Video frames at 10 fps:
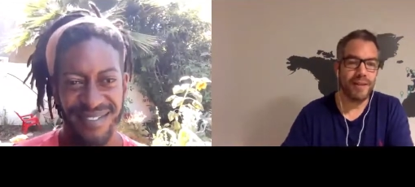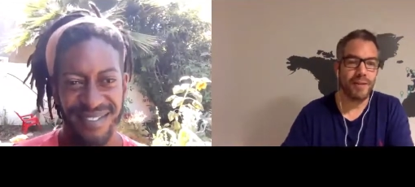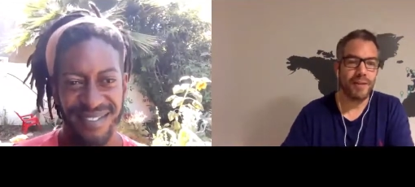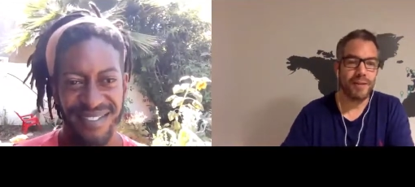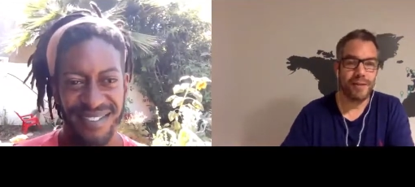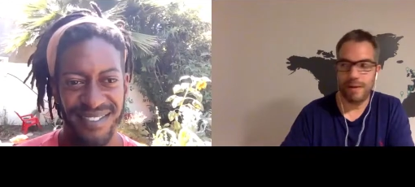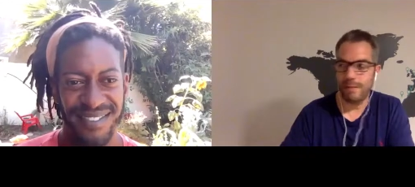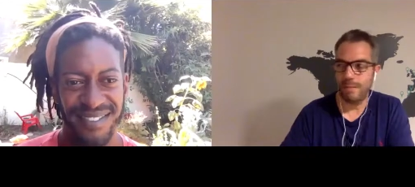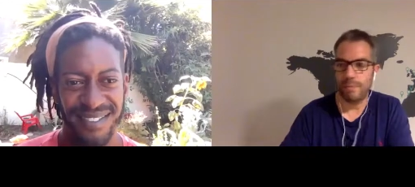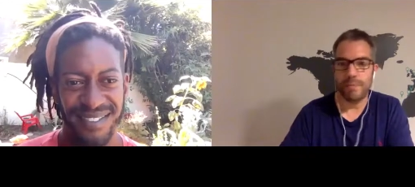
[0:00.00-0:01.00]
Speaker 1: know like
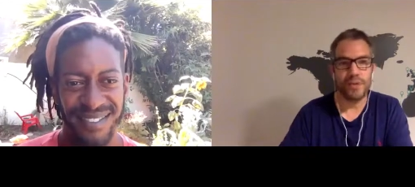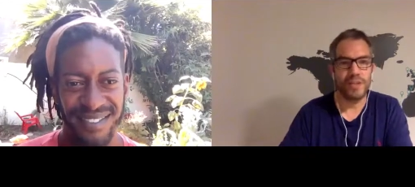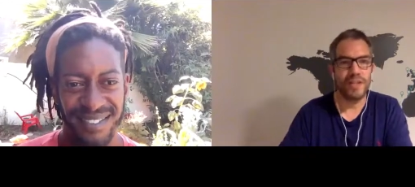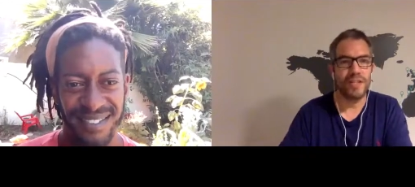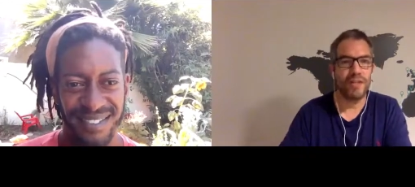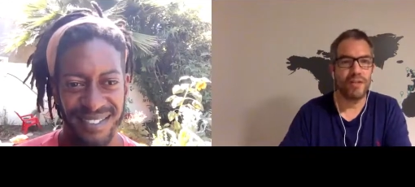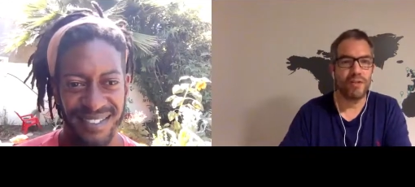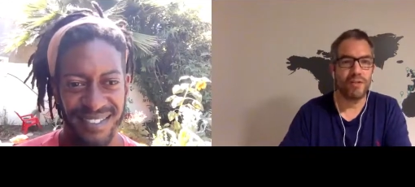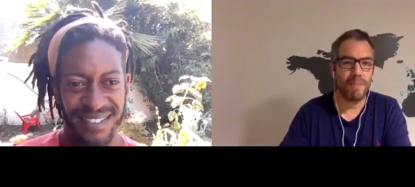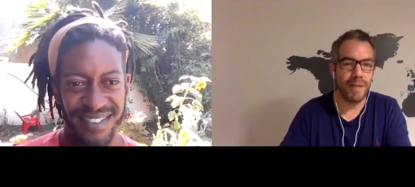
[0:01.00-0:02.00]
beauty and you can
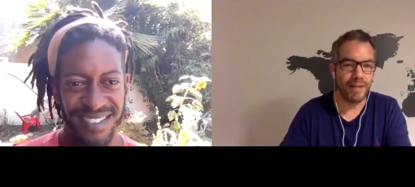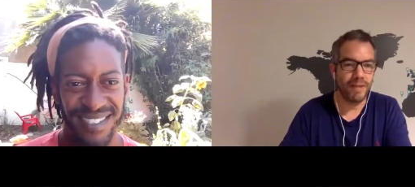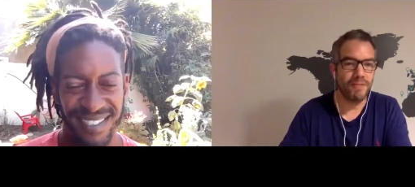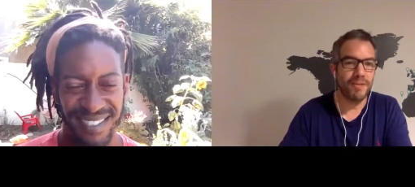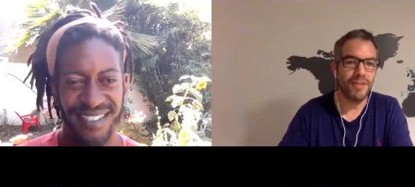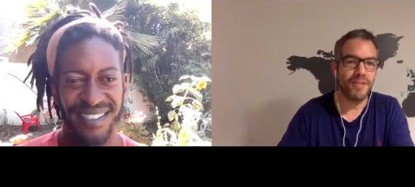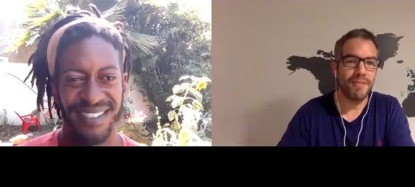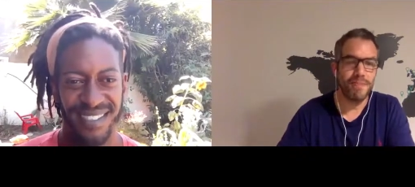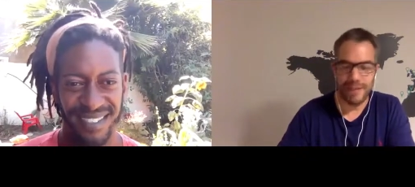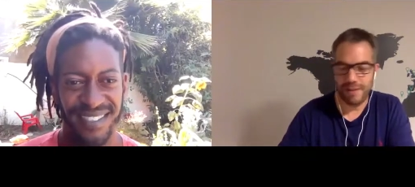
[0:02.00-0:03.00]
create magnificent
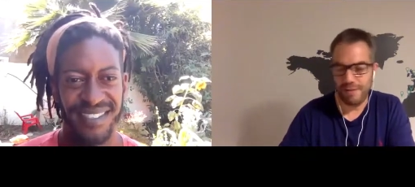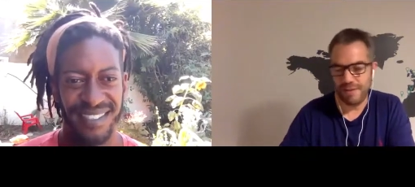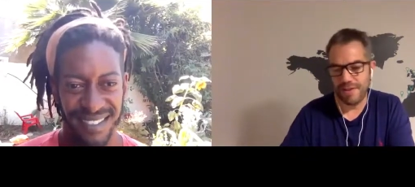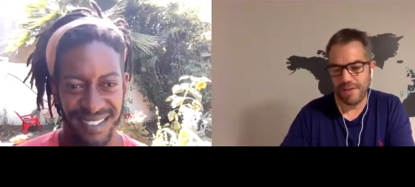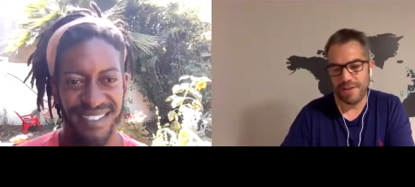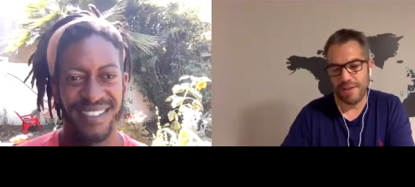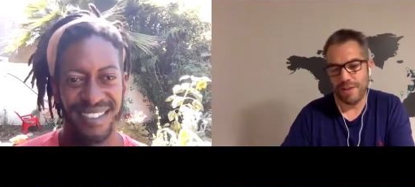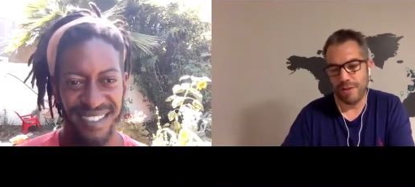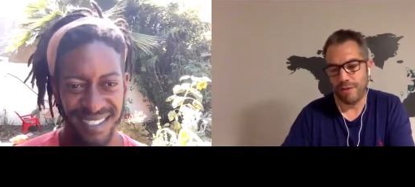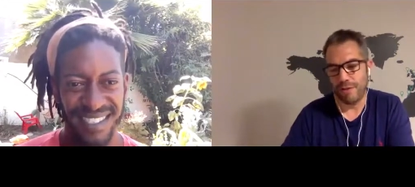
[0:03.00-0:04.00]
magnificence and you
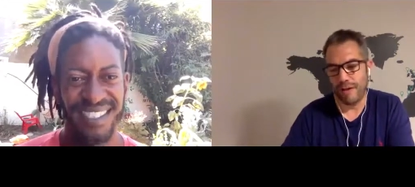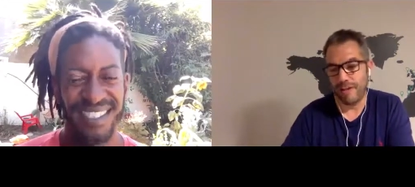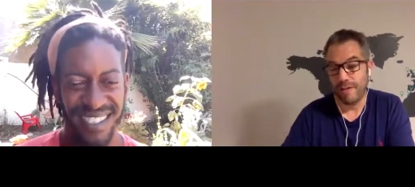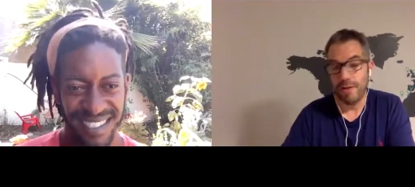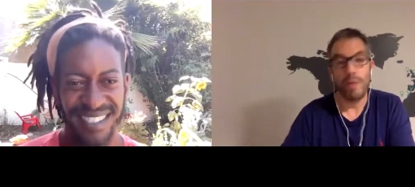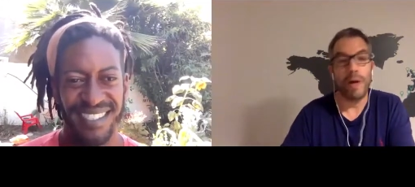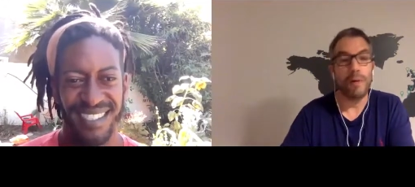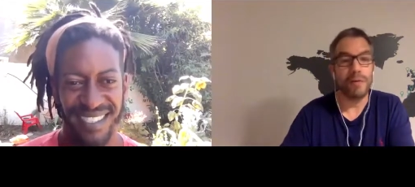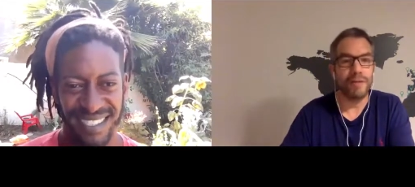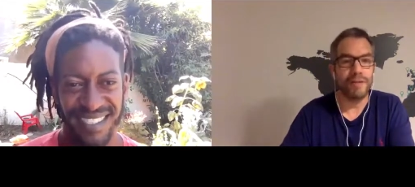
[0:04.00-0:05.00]
can create
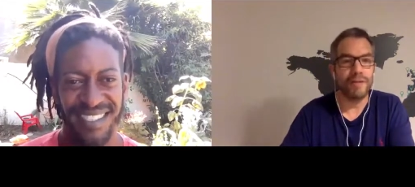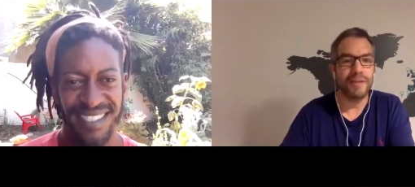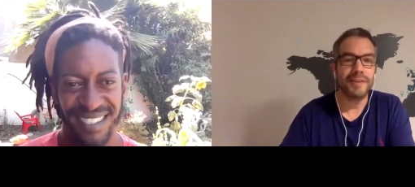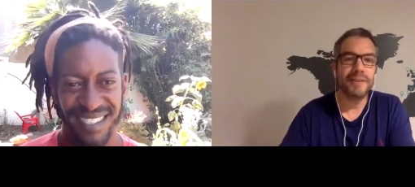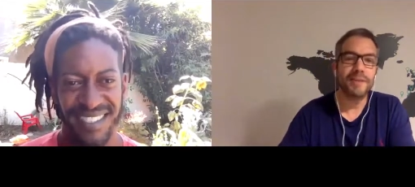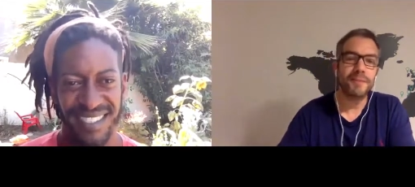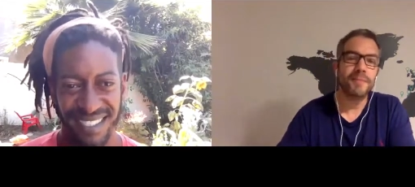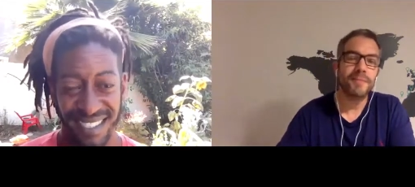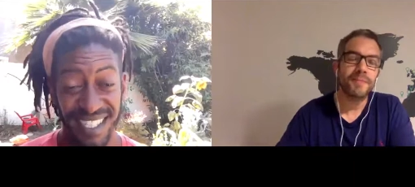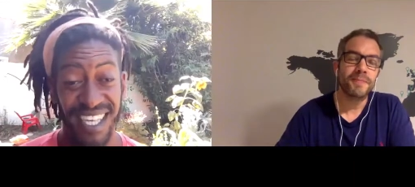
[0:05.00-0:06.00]
wealth even
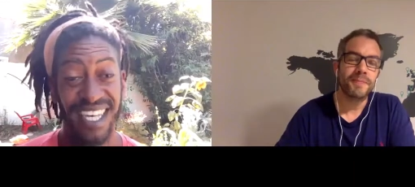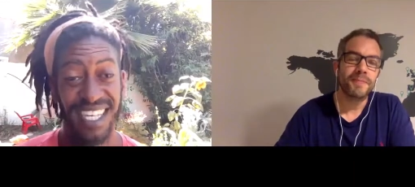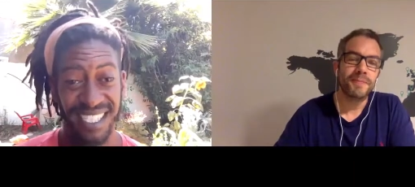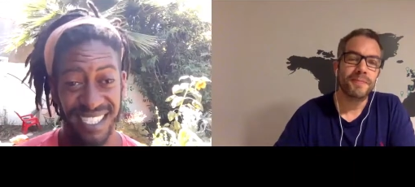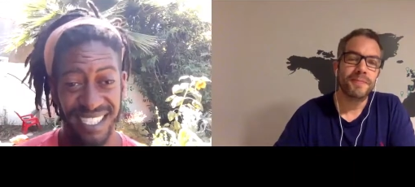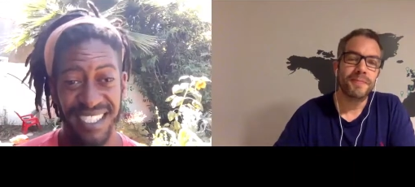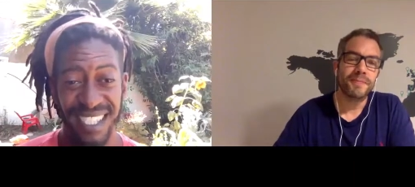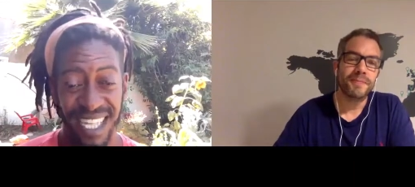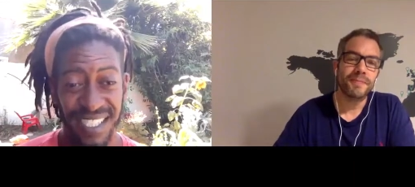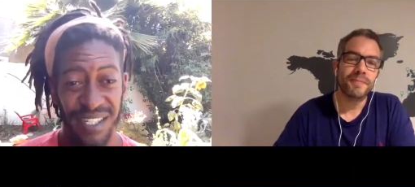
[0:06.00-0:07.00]

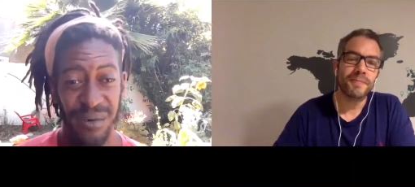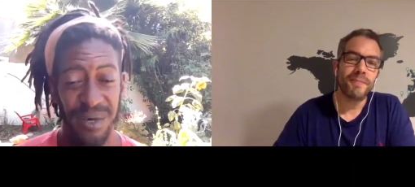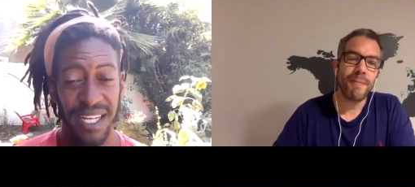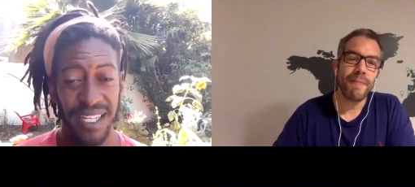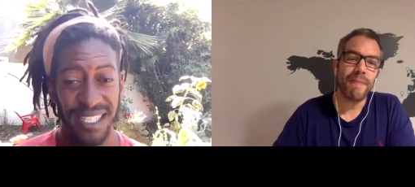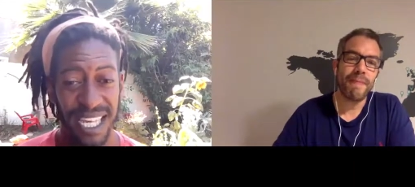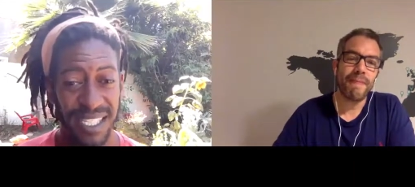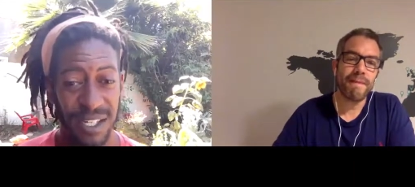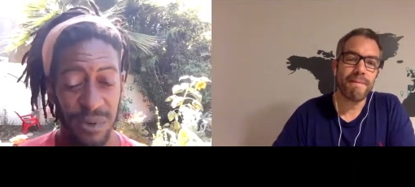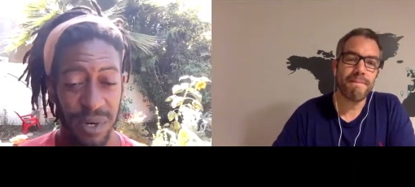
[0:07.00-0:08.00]
Speaker 2: yes that's a great
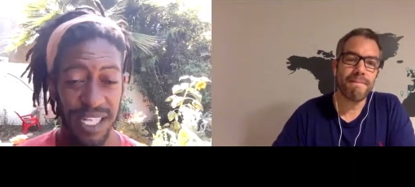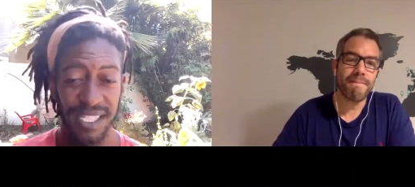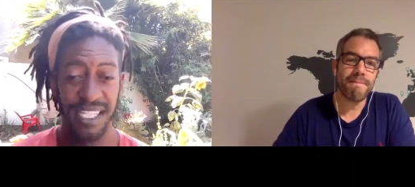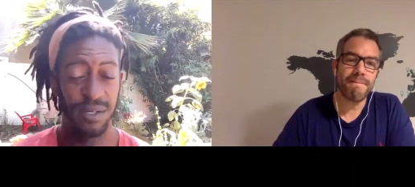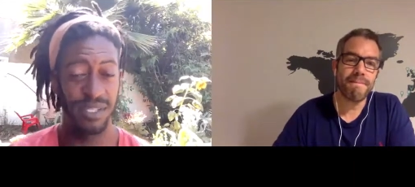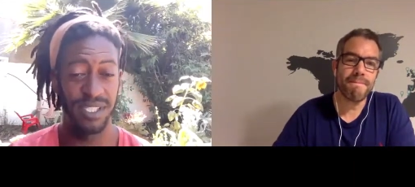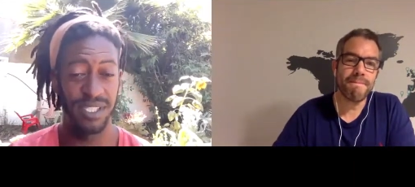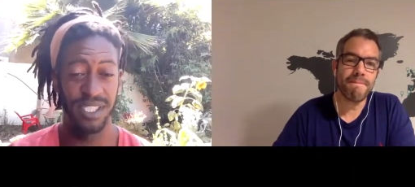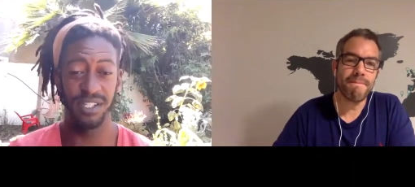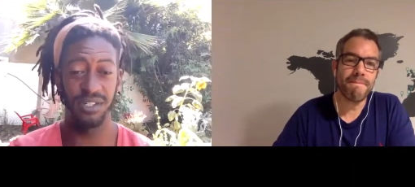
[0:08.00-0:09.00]
that's a great
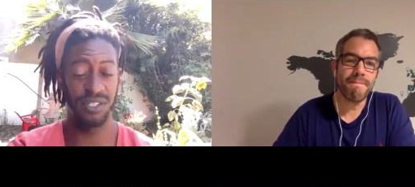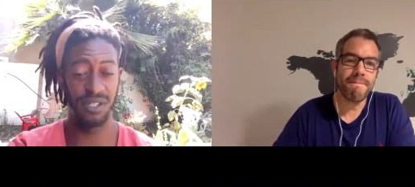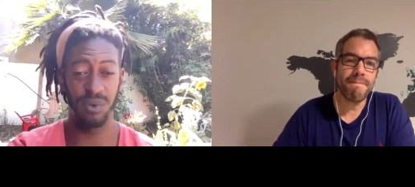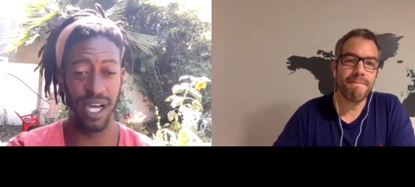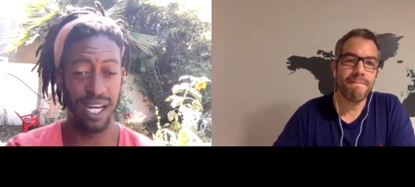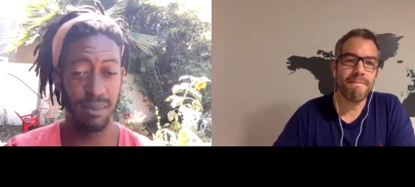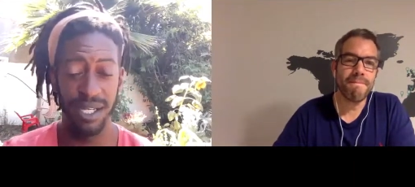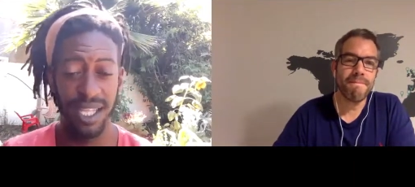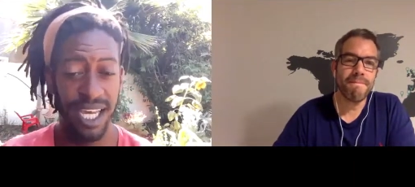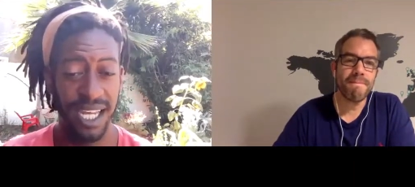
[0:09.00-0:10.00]
sequence and you're so right
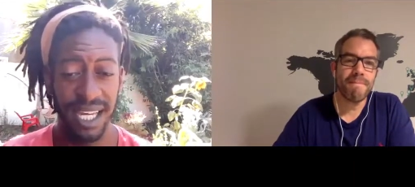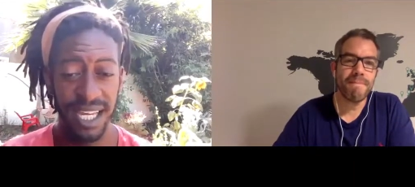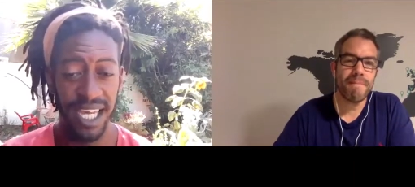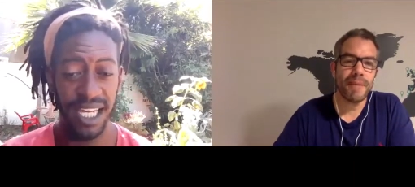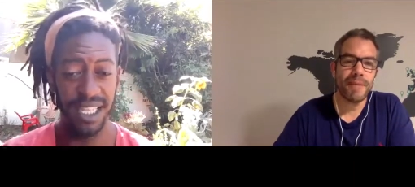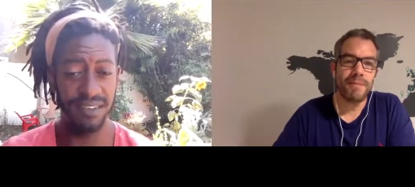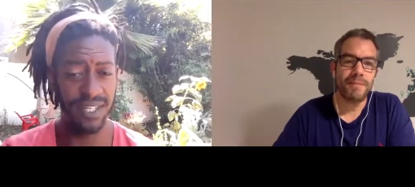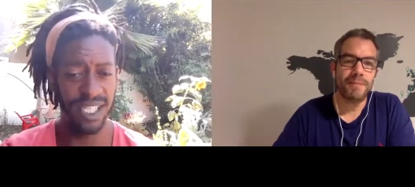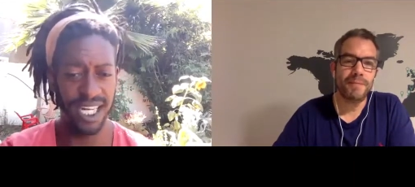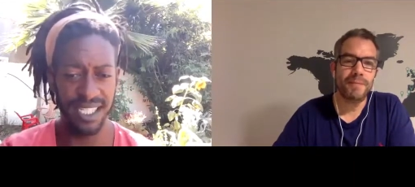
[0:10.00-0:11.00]
about that and living that